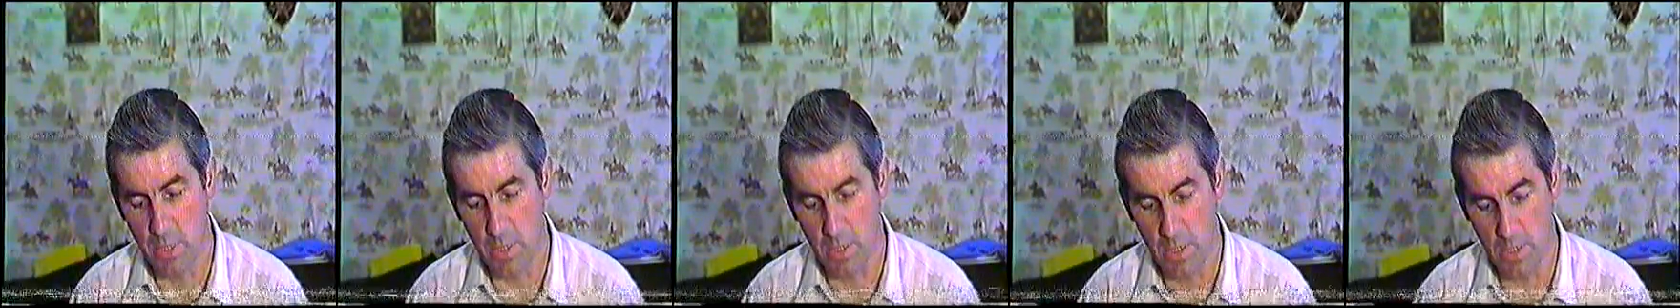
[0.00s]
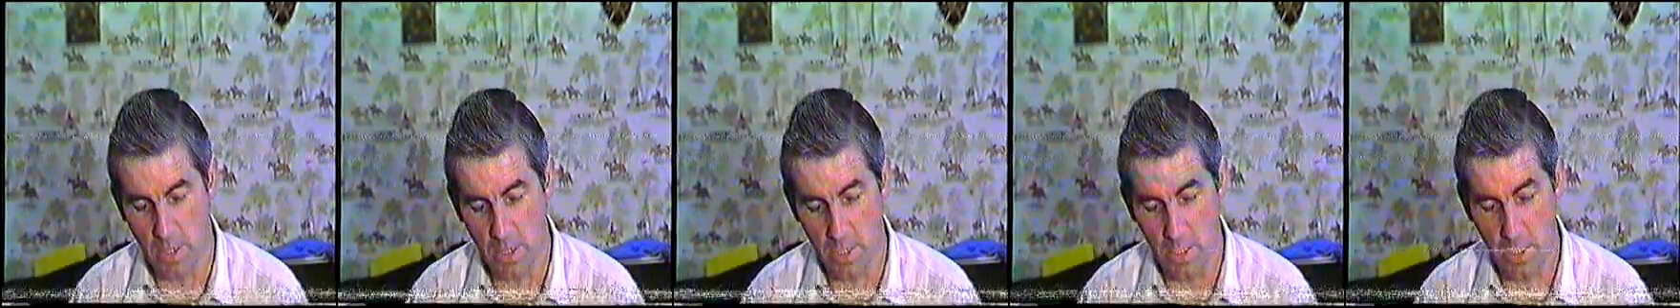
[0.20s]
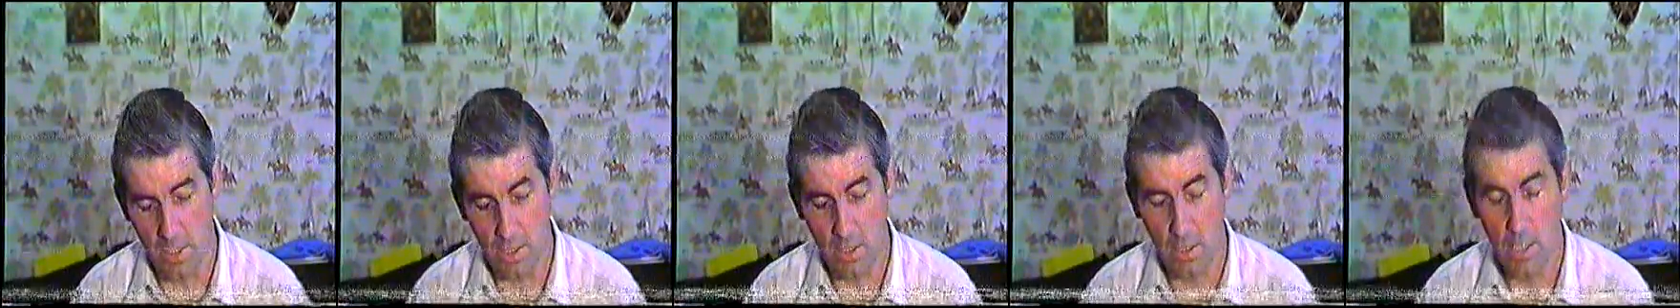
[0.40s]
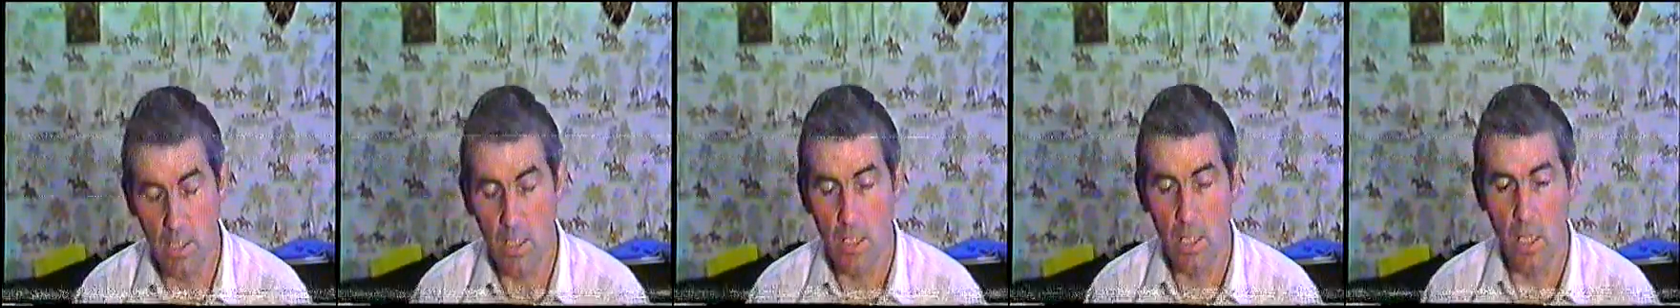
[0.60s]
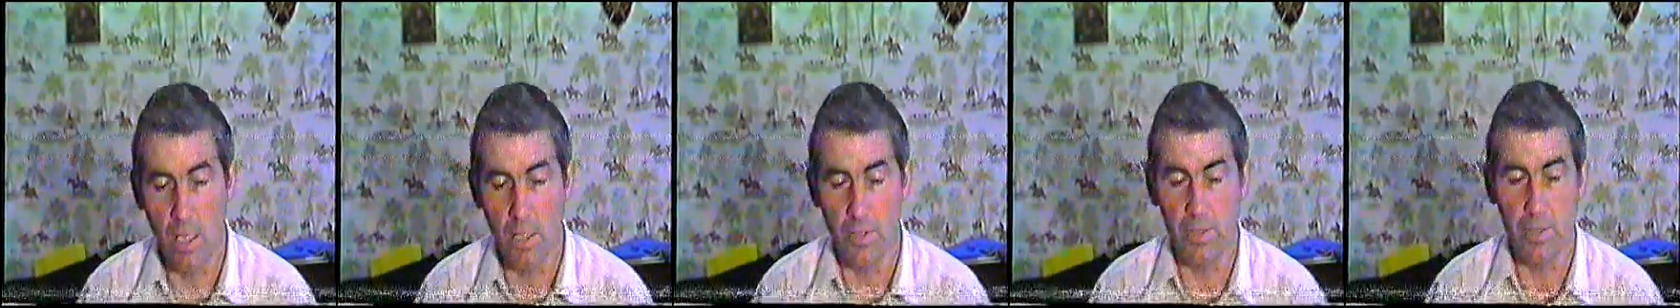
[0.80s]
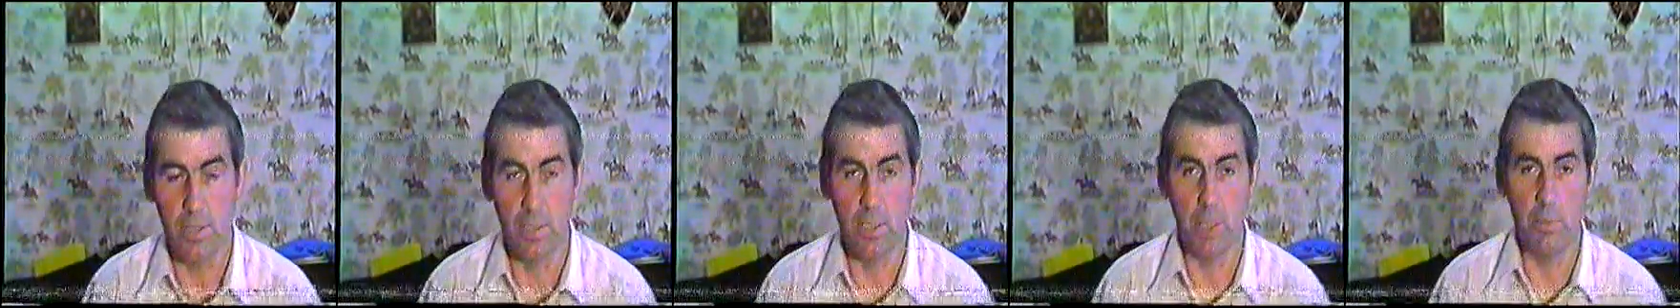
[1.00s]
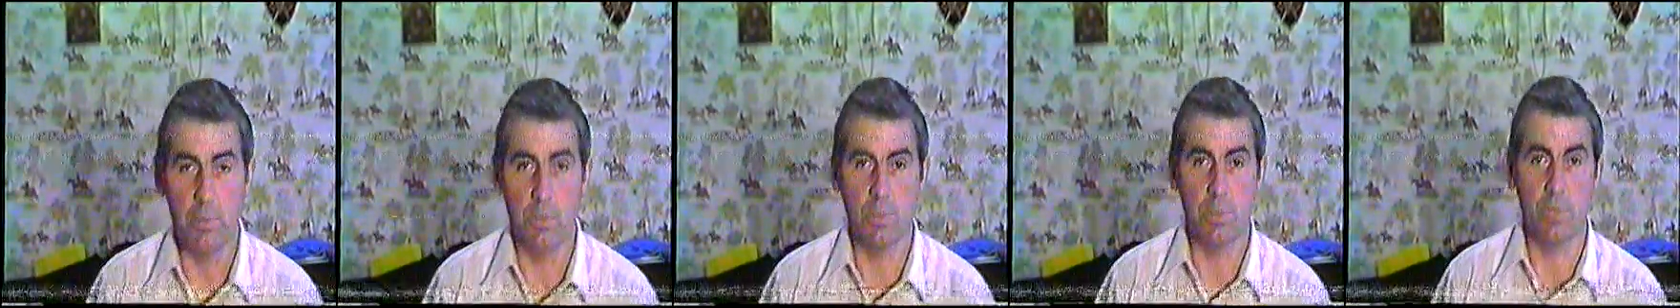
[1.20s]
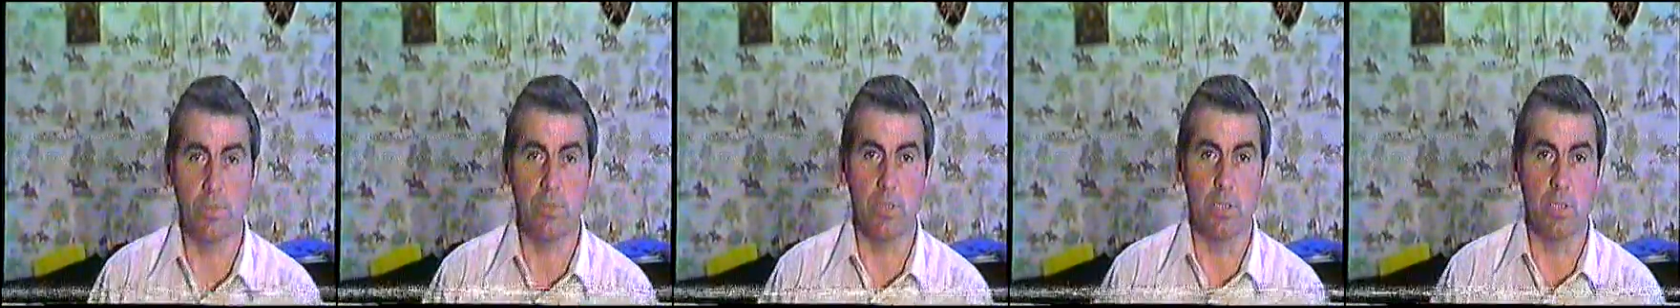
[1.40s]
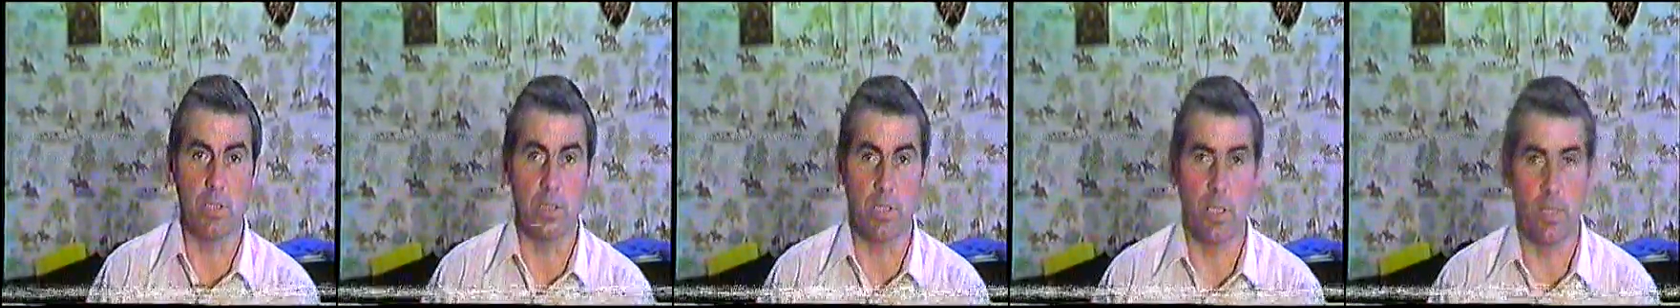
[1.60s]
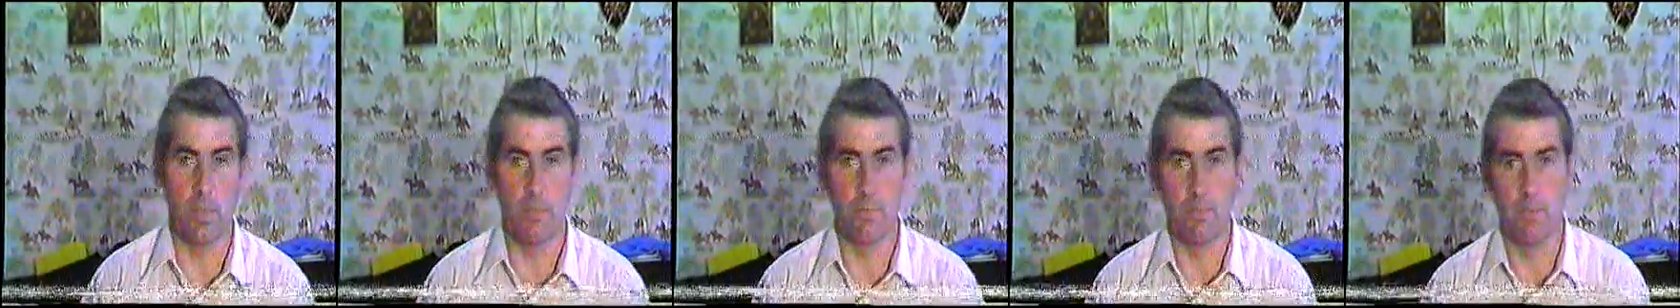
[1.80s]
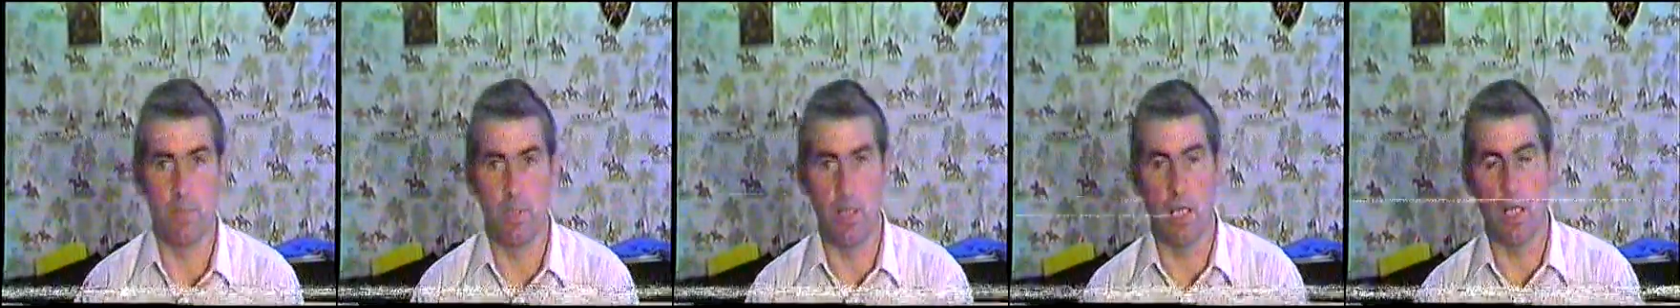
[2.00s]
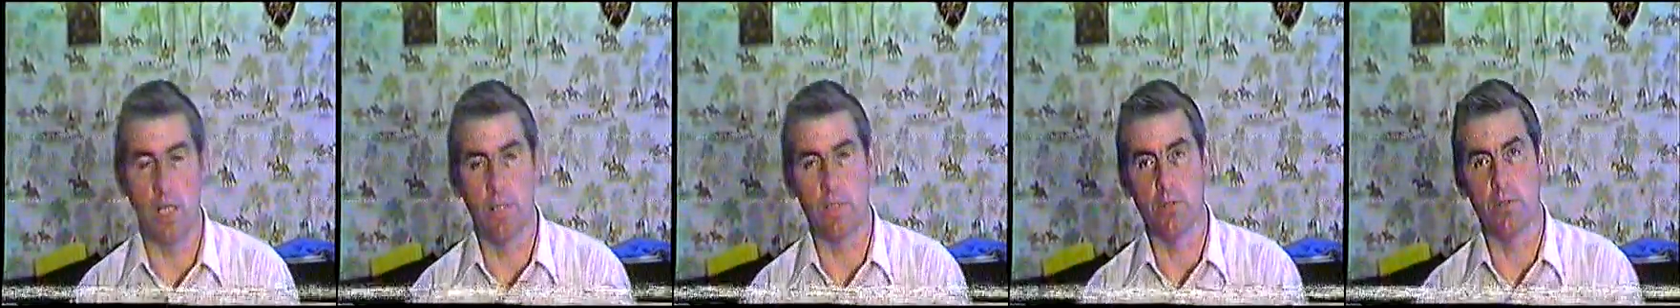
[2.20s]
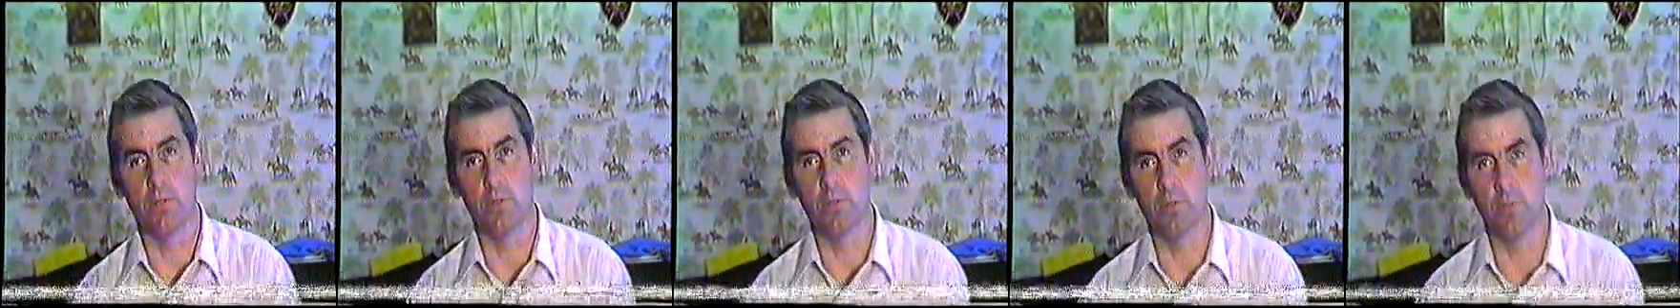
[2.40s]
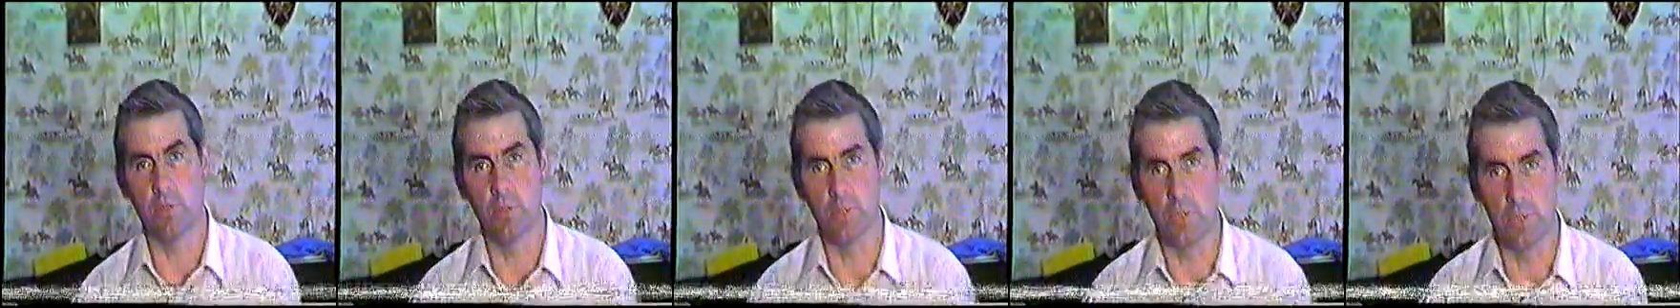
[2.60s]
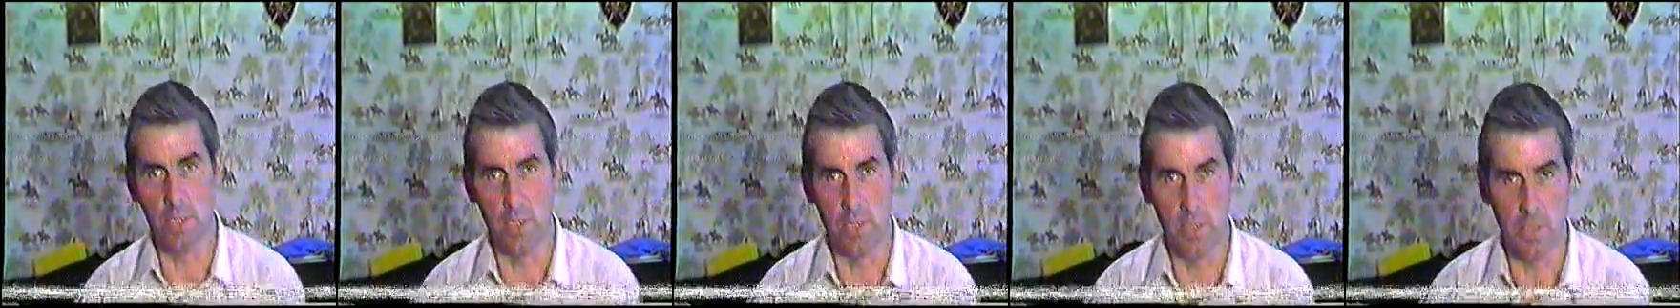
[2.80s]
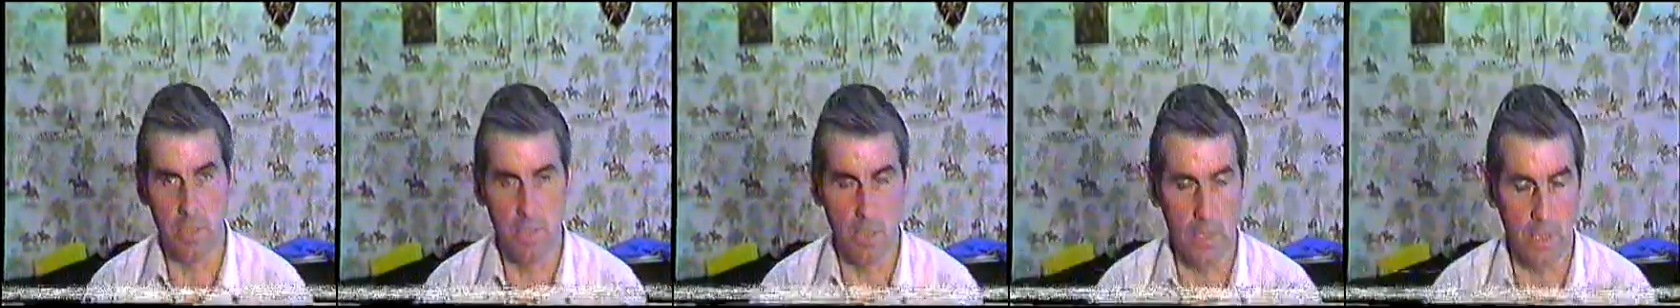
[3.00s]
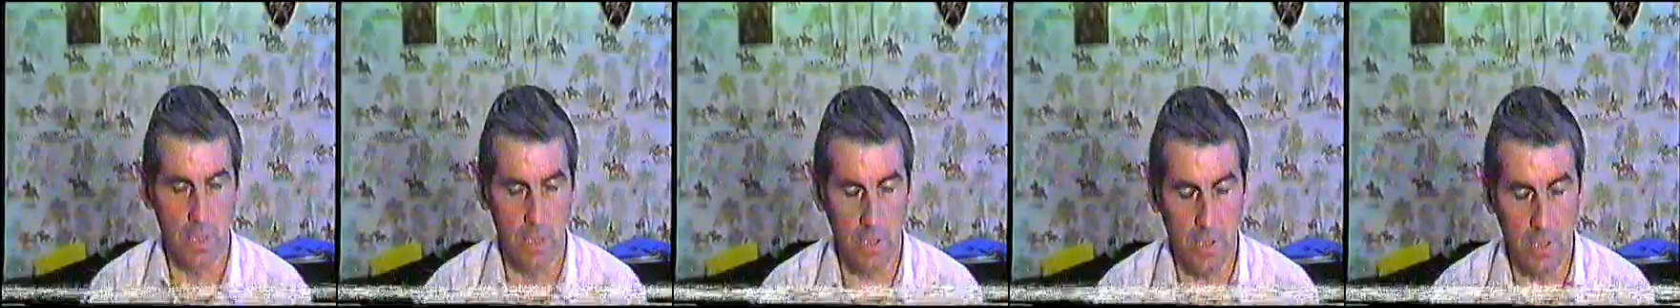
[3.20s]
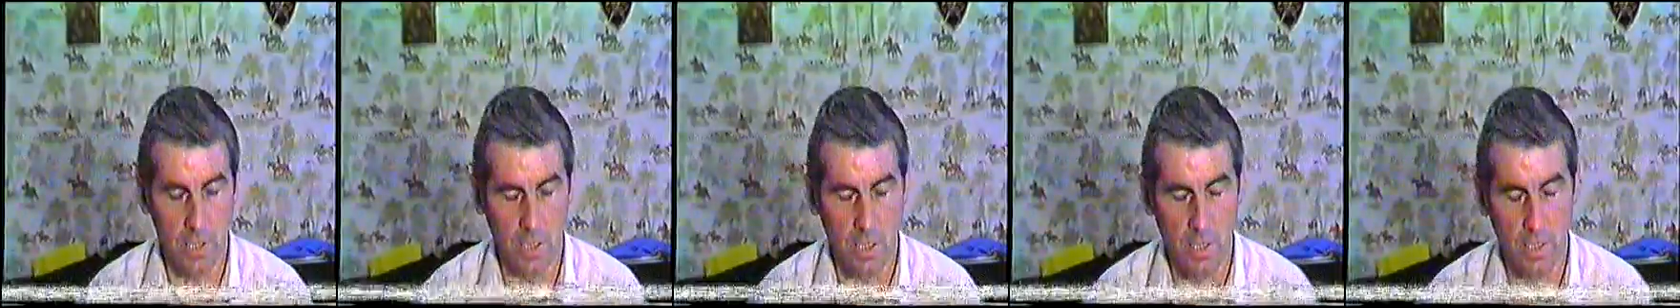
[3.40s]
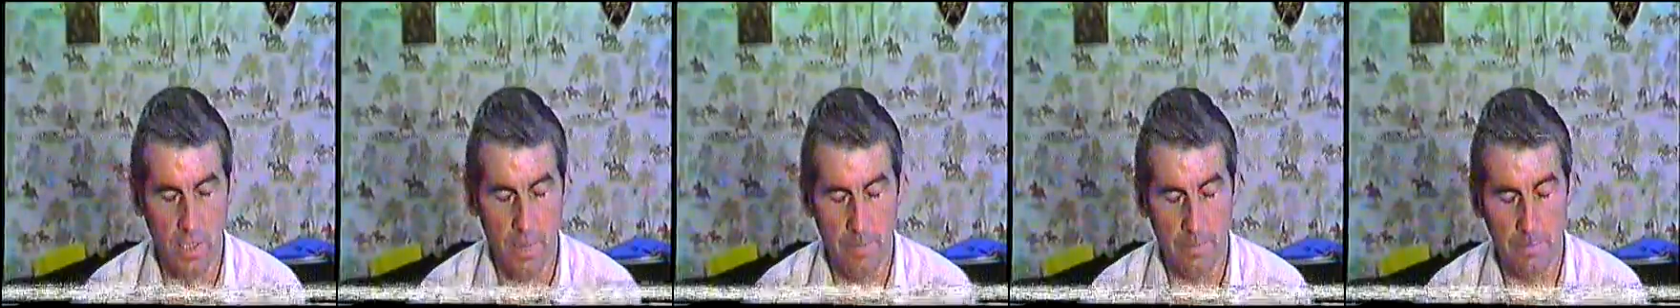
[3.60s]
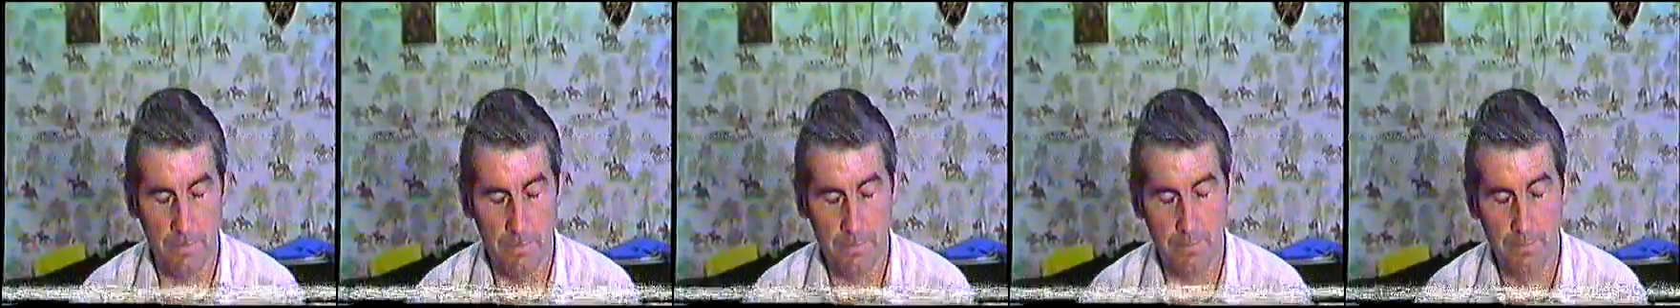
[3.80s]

Neely. I think that was the rent, although it was said in the